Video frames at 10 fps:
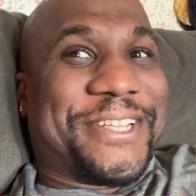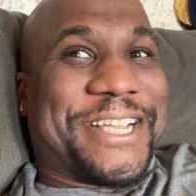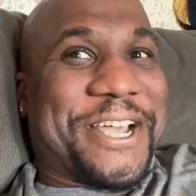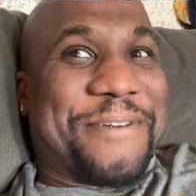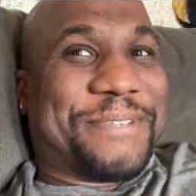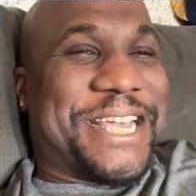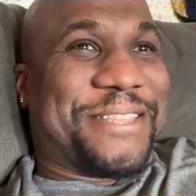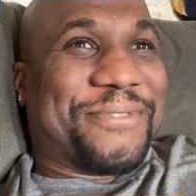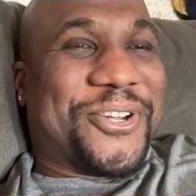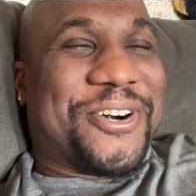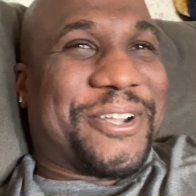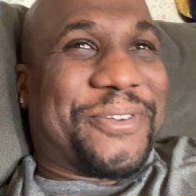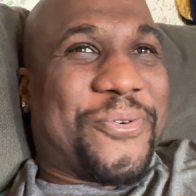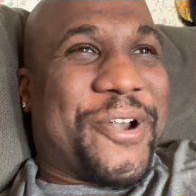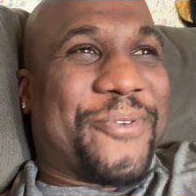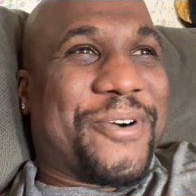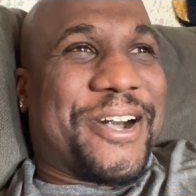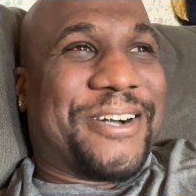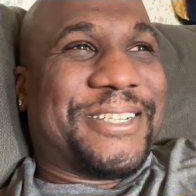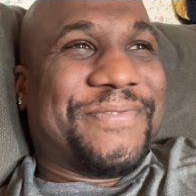like updated the vlog in quite a
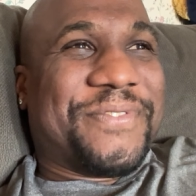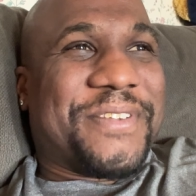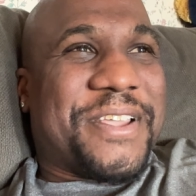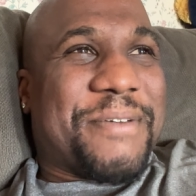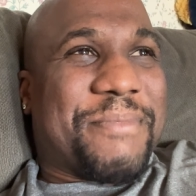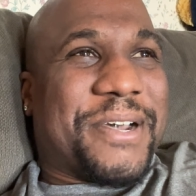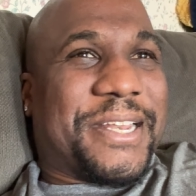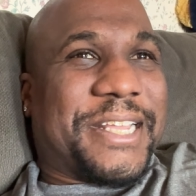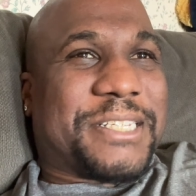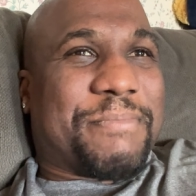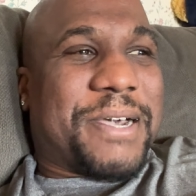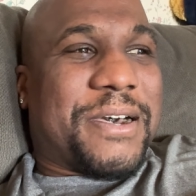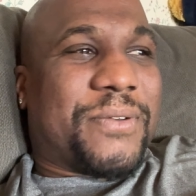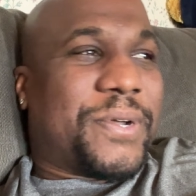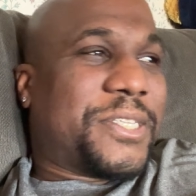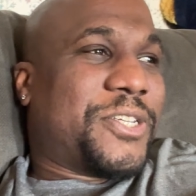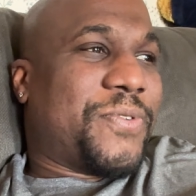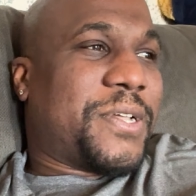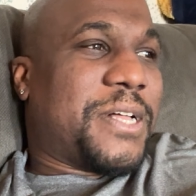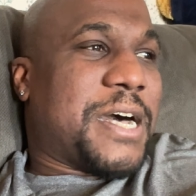while. But it's about, what, two
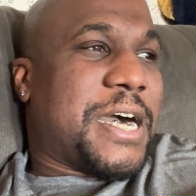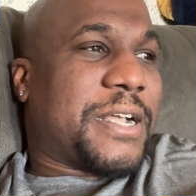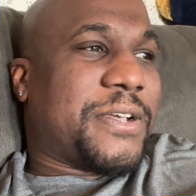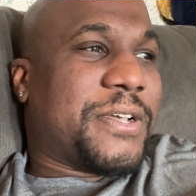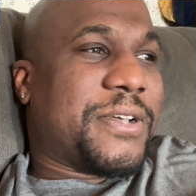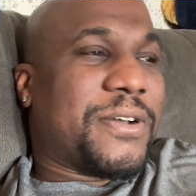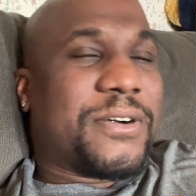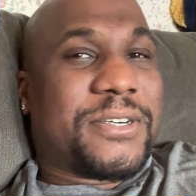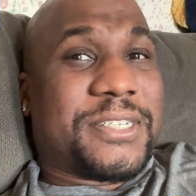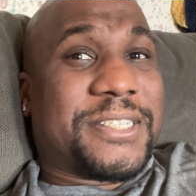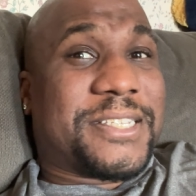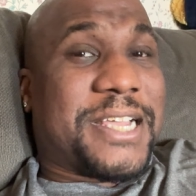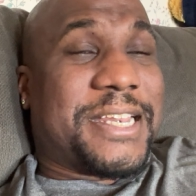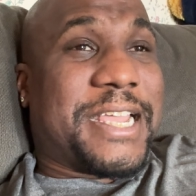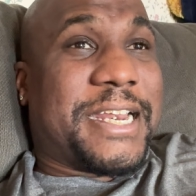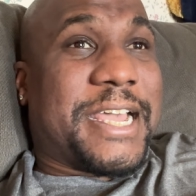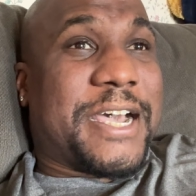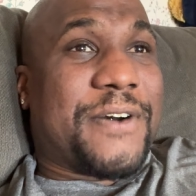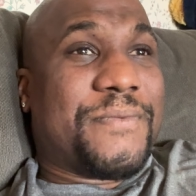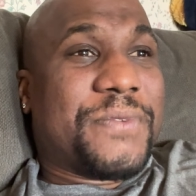o'clock on Sunday
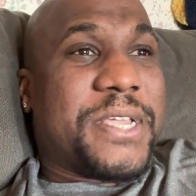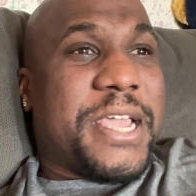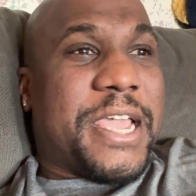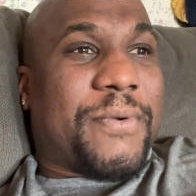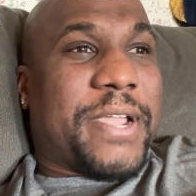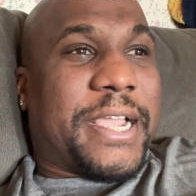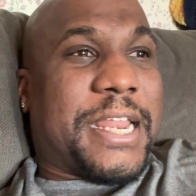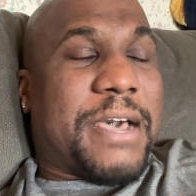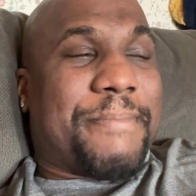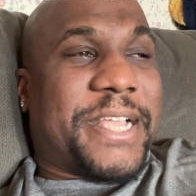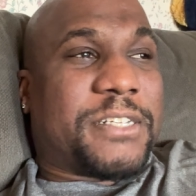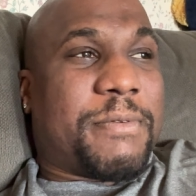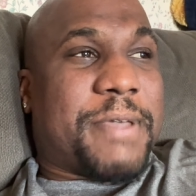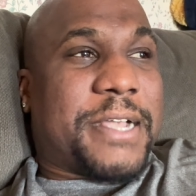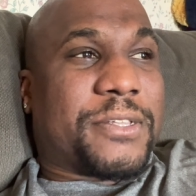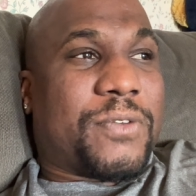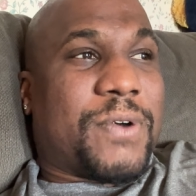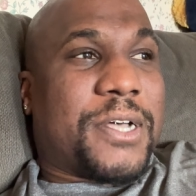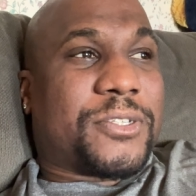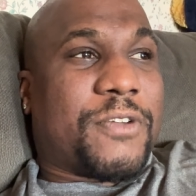now, and we're hanging out. Meg should be back in a little
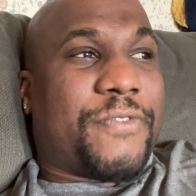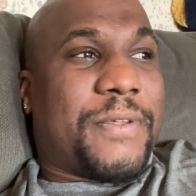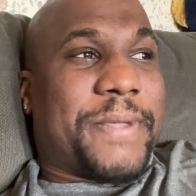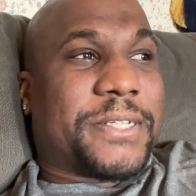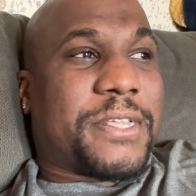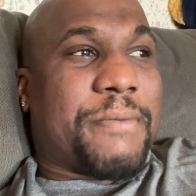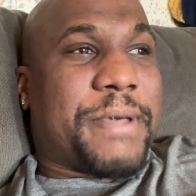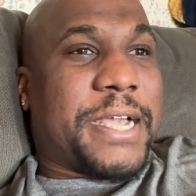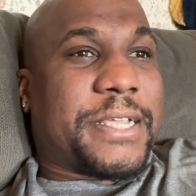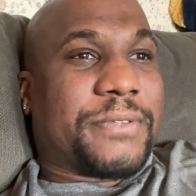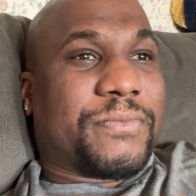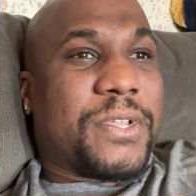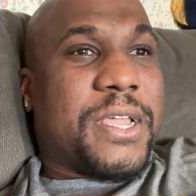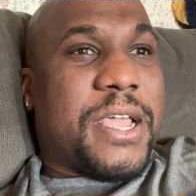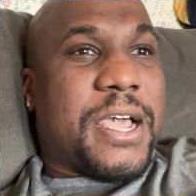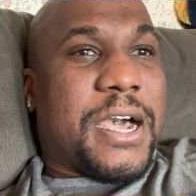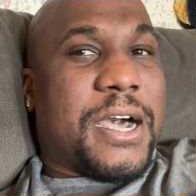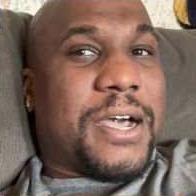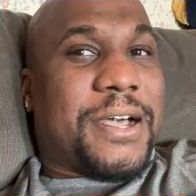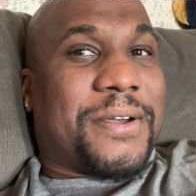while, so hopefully Meg's come back and
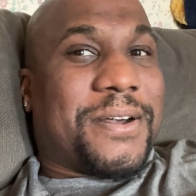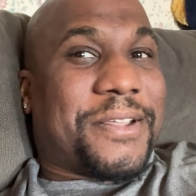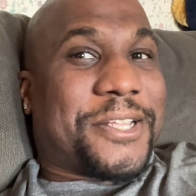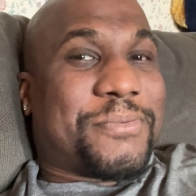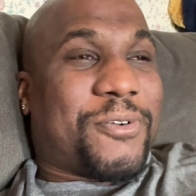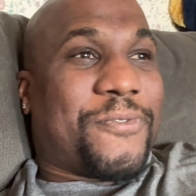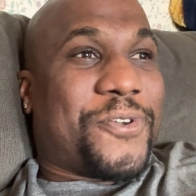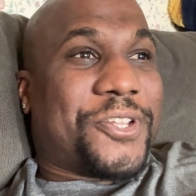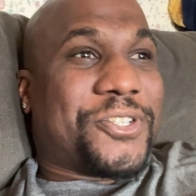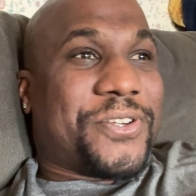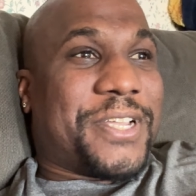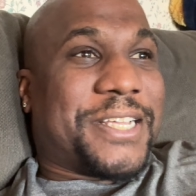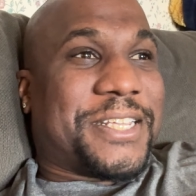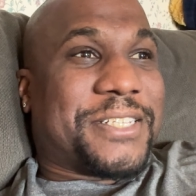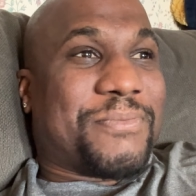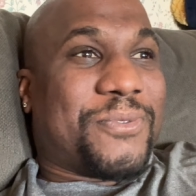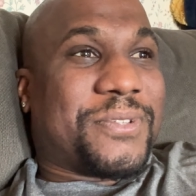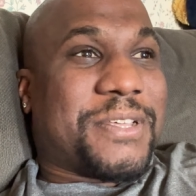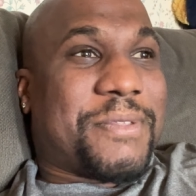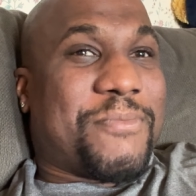uh, I'll get some more footage. You guys get some more,
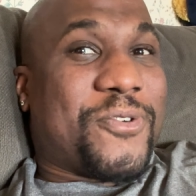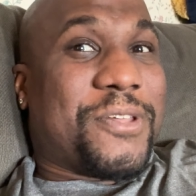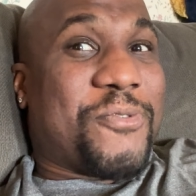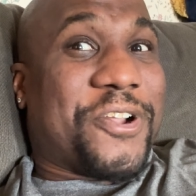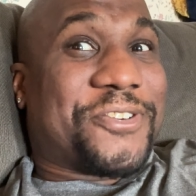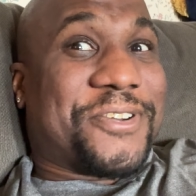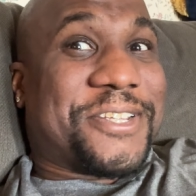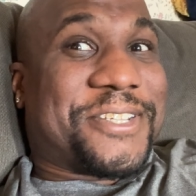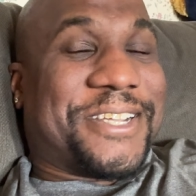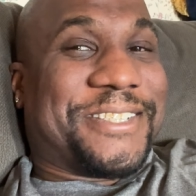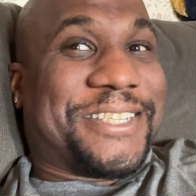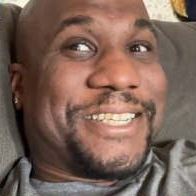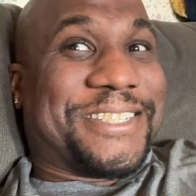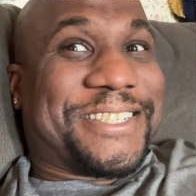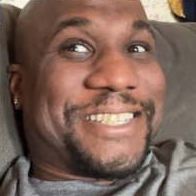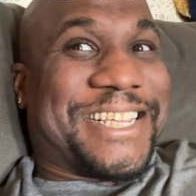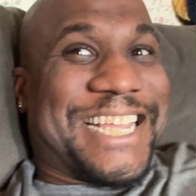something more, a little more interesting, because